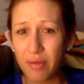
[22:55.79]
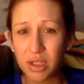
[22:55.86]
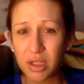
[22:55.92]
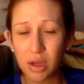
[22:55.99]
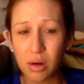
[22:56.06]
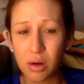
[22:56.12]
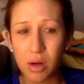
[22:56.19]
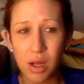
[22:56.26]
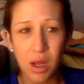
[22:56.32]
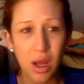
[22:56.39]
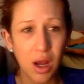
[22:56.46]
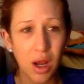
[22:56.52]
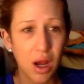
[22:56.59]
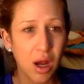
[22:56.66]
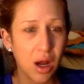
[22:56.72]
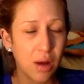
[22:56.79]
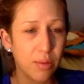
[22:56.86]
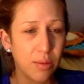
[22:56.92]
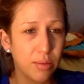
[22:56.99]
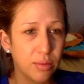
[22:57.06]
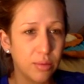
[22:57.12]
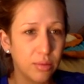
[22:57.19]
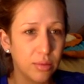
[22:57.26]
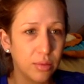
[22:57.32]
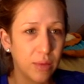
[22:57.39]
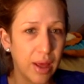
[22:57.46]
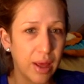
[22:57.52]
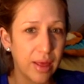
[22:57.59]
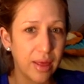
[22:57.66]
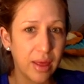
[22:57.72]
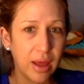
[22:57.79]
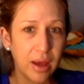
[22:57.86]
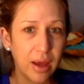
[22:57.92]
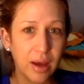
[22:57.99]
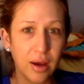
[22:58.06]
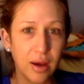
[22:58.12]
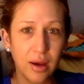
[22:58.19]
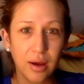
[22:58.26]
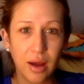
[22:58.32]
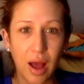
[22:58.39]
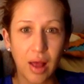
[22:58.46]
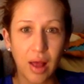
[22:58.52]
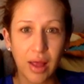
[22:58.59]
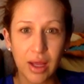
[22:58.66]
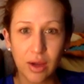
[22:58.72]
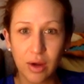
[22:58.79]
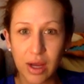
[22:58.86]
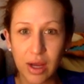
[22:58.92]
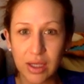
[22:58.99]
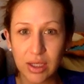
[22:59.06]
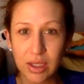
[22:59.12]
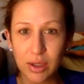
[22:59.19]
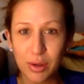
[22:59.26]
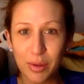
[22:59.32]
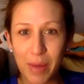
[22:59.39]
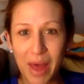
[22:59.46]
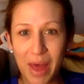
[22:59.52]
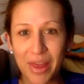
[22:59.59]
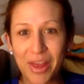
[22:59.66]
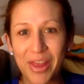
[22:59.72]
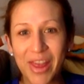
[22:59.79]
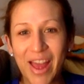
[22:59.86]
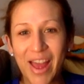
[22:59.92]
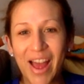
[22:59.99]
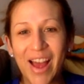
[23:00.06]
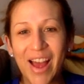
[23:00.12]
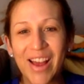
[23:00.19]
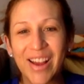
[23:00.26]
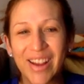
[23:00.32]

So I think I'll let you guys do the math on that.